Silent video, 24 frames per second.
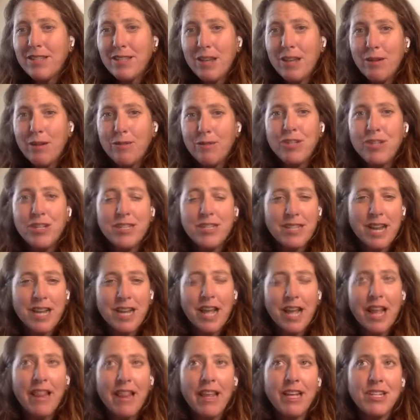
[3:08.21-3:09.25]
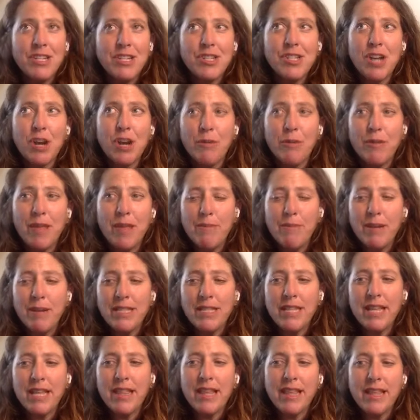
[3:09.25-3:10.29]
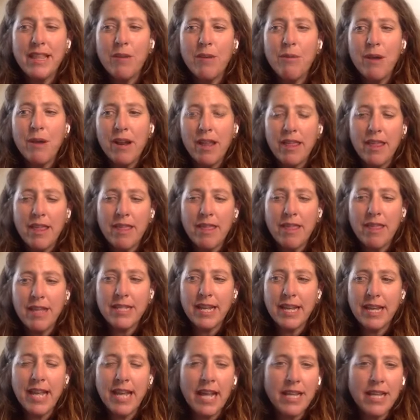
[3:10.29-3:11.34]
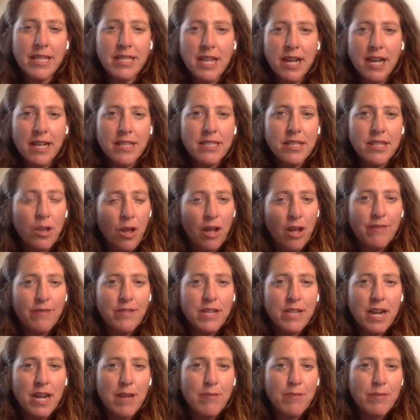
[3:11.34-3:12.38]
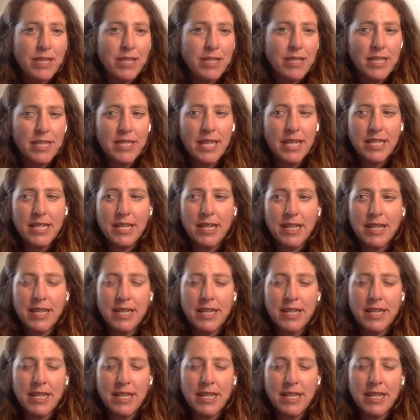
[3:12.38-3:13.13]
So just, I like to start with that, because I think that one of the things that gets us a lot of times is this idea,